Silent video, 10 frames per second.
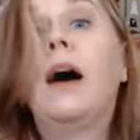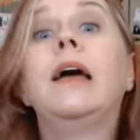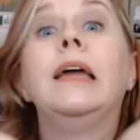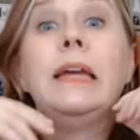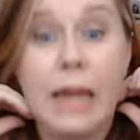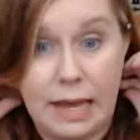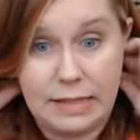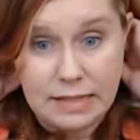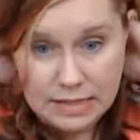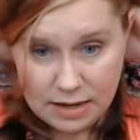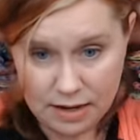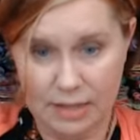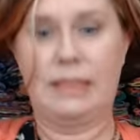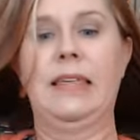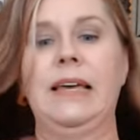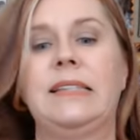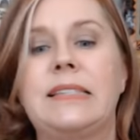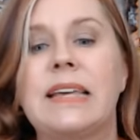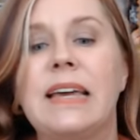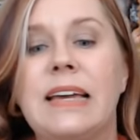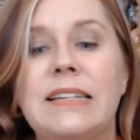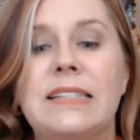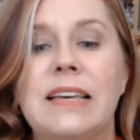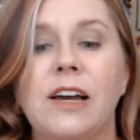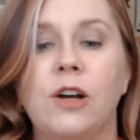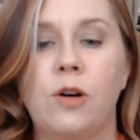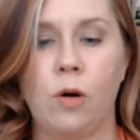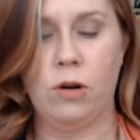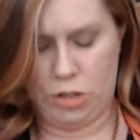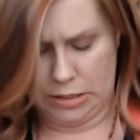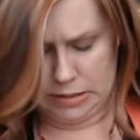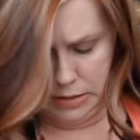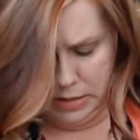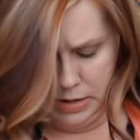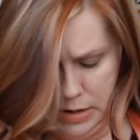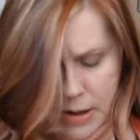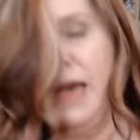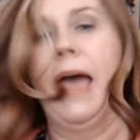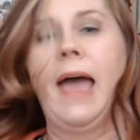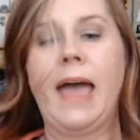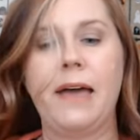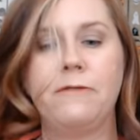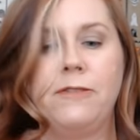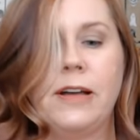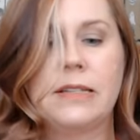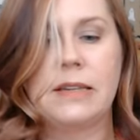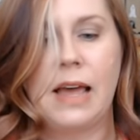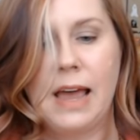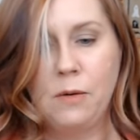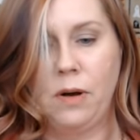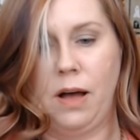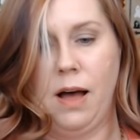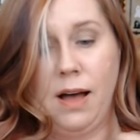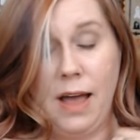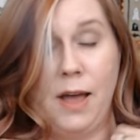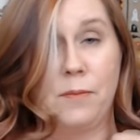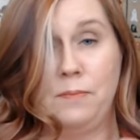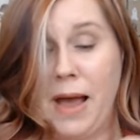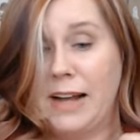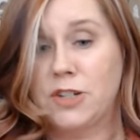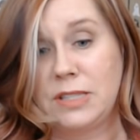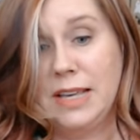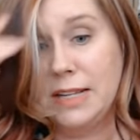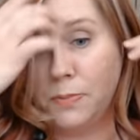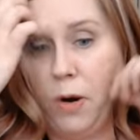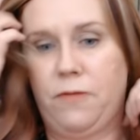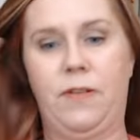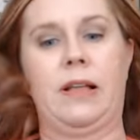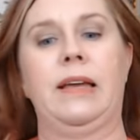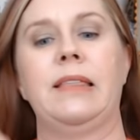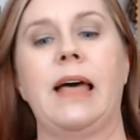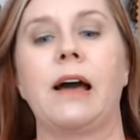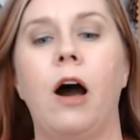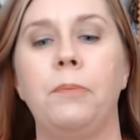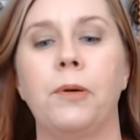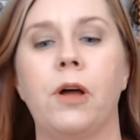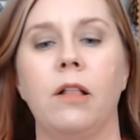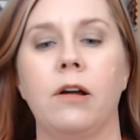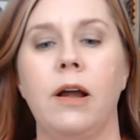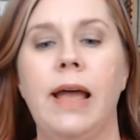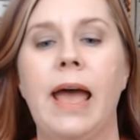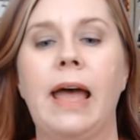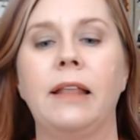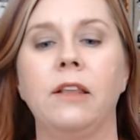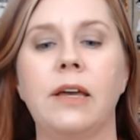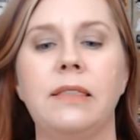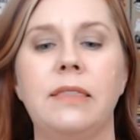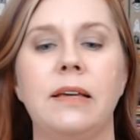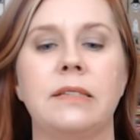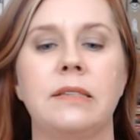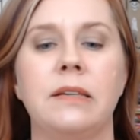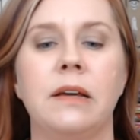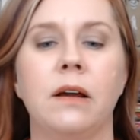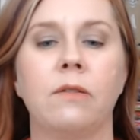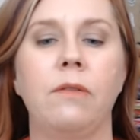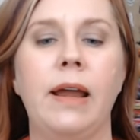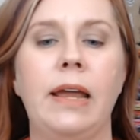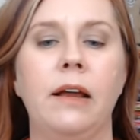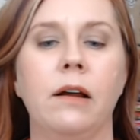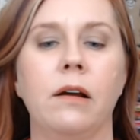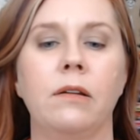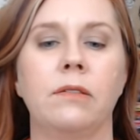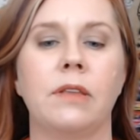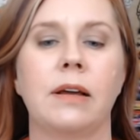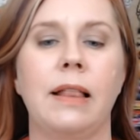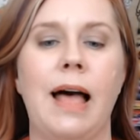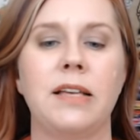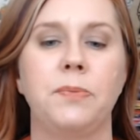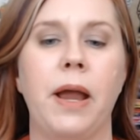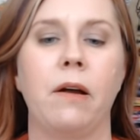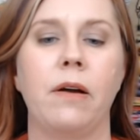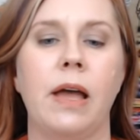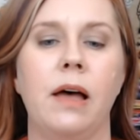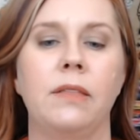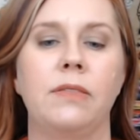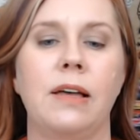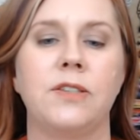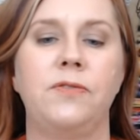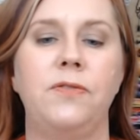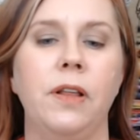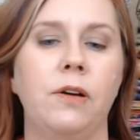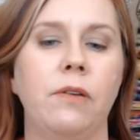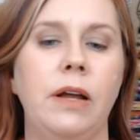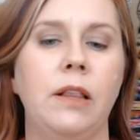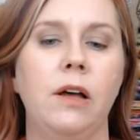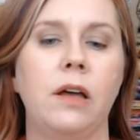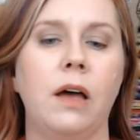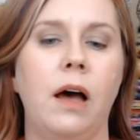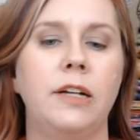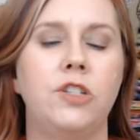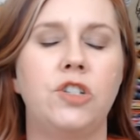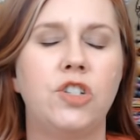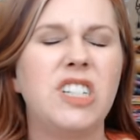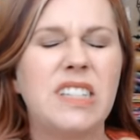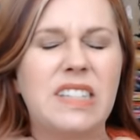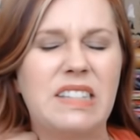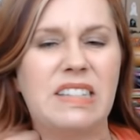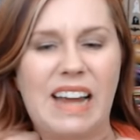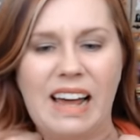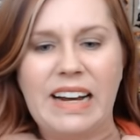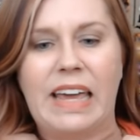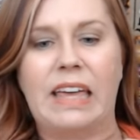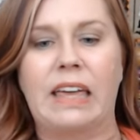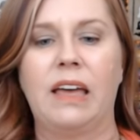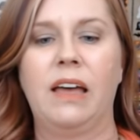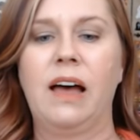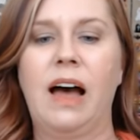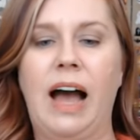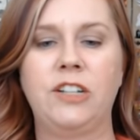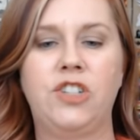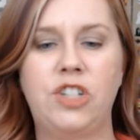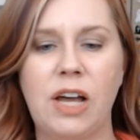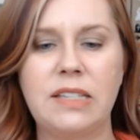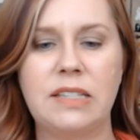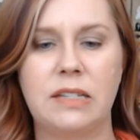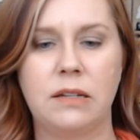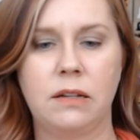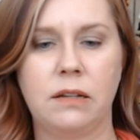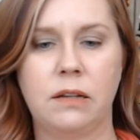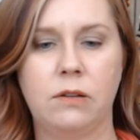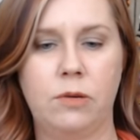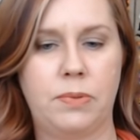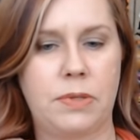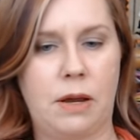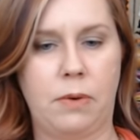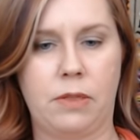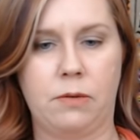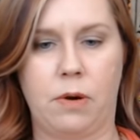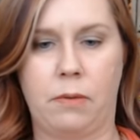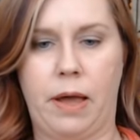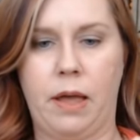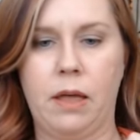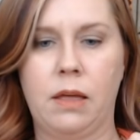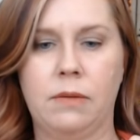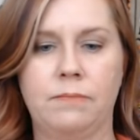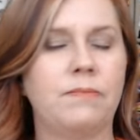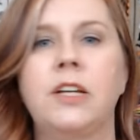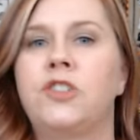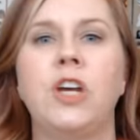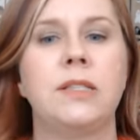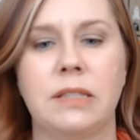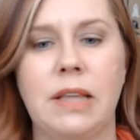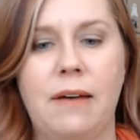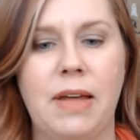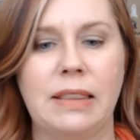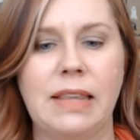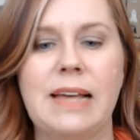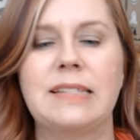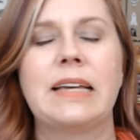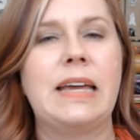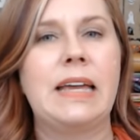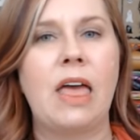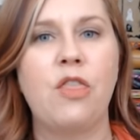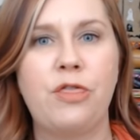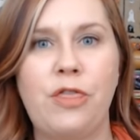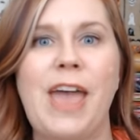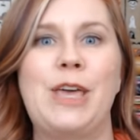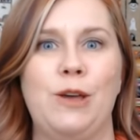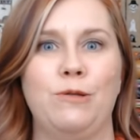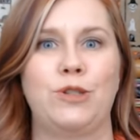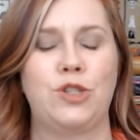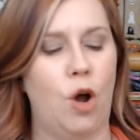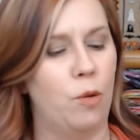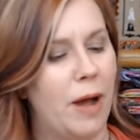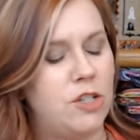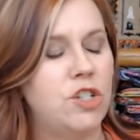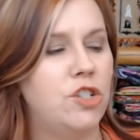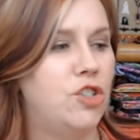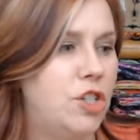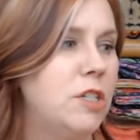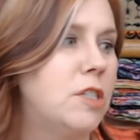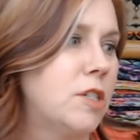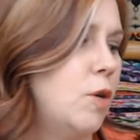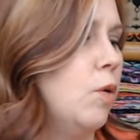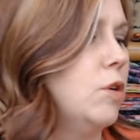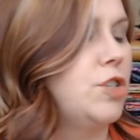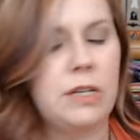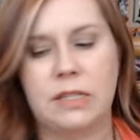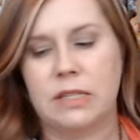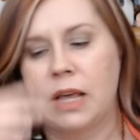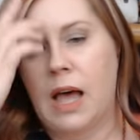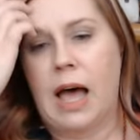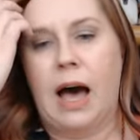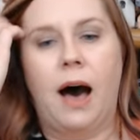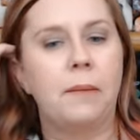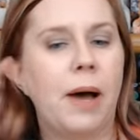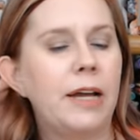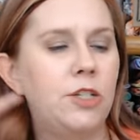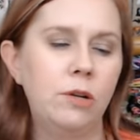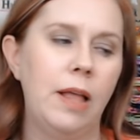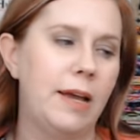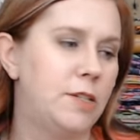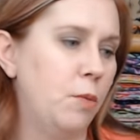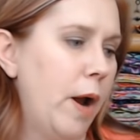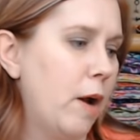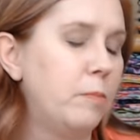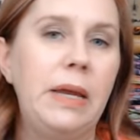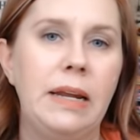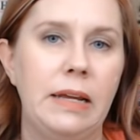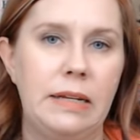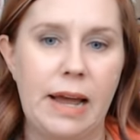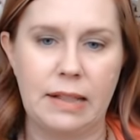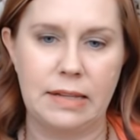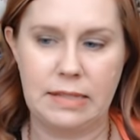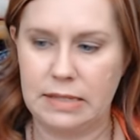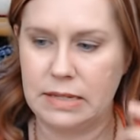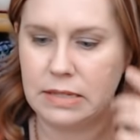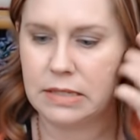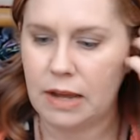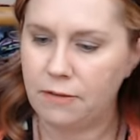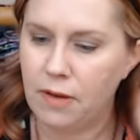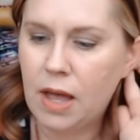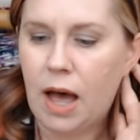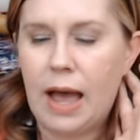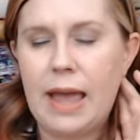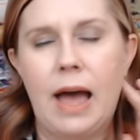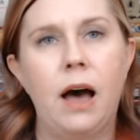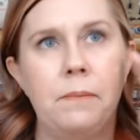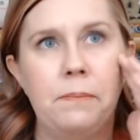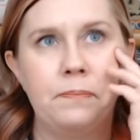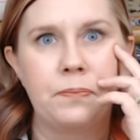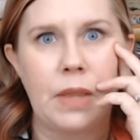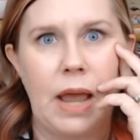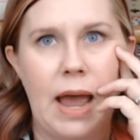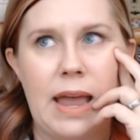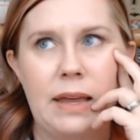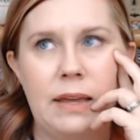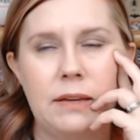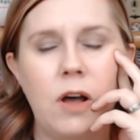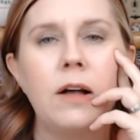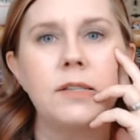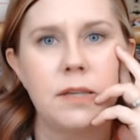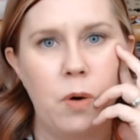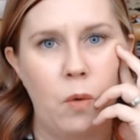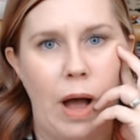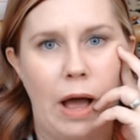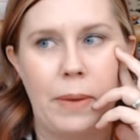Yes, this is gorgeous. It fits, it, it matches this perfectly, that copper color. And look at this right here, the clasp area, this filigree look. It's just stunning. I just, oops, I went the wrong way. Just love it. Leslie, thank you so much. Just gorgeous. Um, I do like to wear beaded necklaces and stuff. I um I got some a while